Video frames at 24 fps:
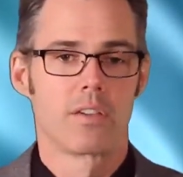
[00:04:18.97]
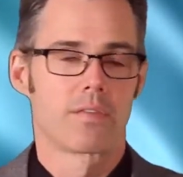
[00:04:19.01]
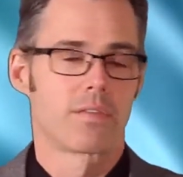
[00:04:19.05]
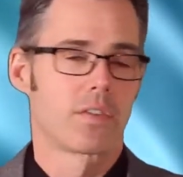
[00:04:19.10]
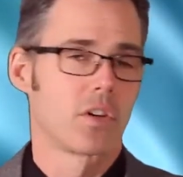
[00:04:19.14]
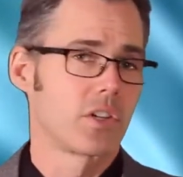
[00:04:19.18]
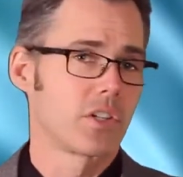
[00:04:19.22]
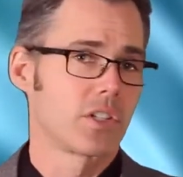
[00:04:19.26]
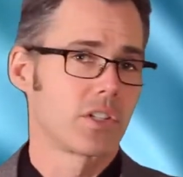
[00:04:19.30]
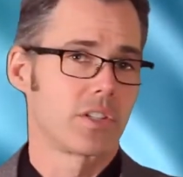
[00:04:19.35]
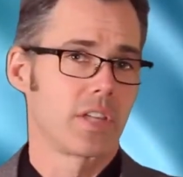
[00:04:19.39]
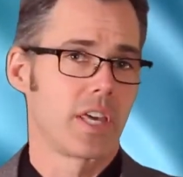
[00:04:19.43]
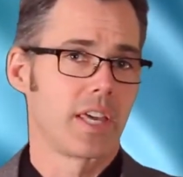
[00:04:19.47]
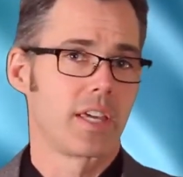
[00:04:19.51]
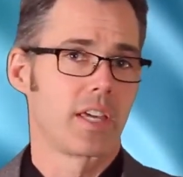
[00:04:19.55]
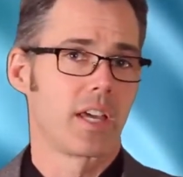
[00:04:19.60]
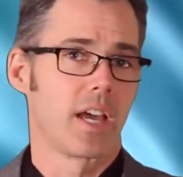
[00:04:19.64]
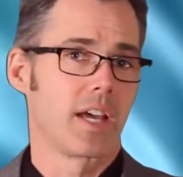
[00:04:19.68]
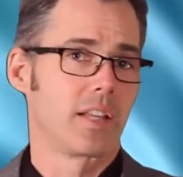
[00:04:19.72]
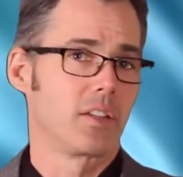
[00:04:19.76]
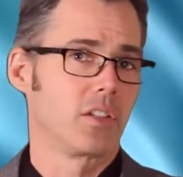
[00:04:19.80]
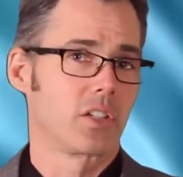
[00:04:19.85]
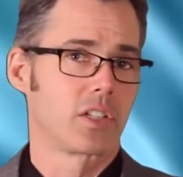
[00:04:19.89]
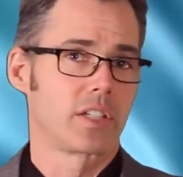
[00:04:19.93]
First thing
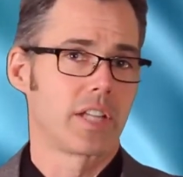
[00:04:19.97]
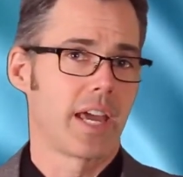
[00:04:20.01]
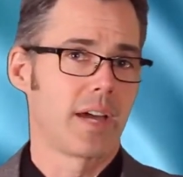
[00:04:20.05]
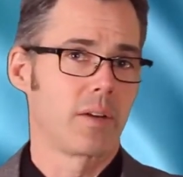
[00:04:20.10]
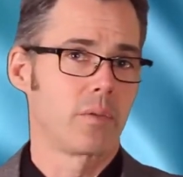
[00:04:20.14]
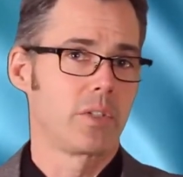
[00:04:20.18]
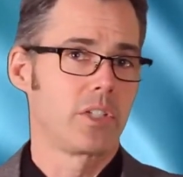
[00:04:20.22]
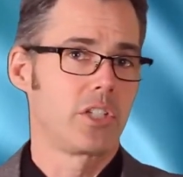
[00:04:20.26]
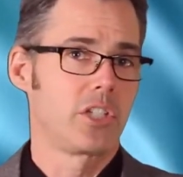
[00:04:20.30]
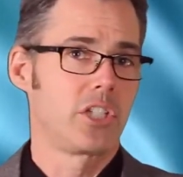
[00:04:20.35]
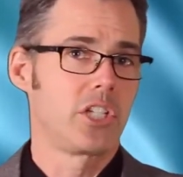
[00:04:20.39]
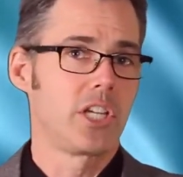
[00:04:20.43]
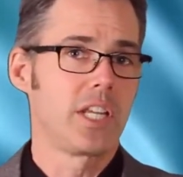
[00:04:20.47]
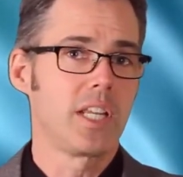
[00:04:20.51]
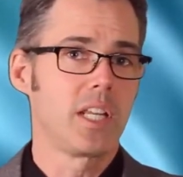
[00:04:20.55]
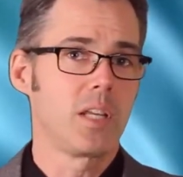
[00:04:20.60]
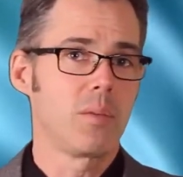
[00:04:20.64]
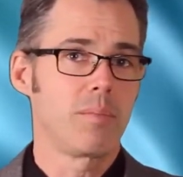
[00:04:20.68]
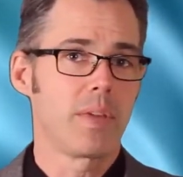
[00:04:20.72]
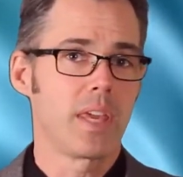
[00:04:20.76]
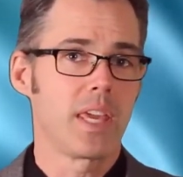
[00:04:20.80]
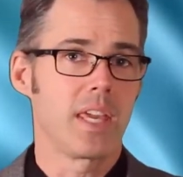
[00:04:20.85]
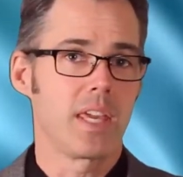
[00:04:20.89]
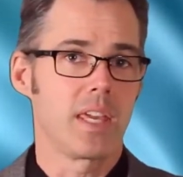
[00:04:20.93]
I looked at was
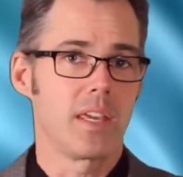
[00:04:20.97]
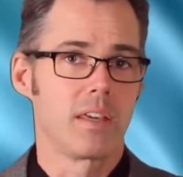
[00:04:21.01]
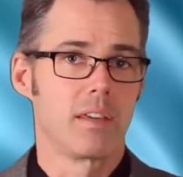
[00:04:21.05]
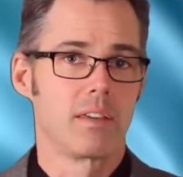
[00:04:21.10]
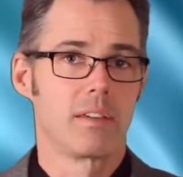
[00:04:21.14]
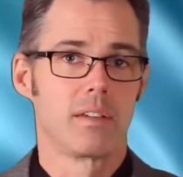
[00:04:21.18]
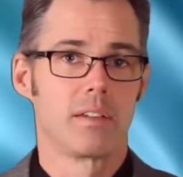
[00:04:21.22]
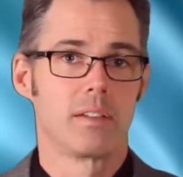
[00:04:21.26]
GDP,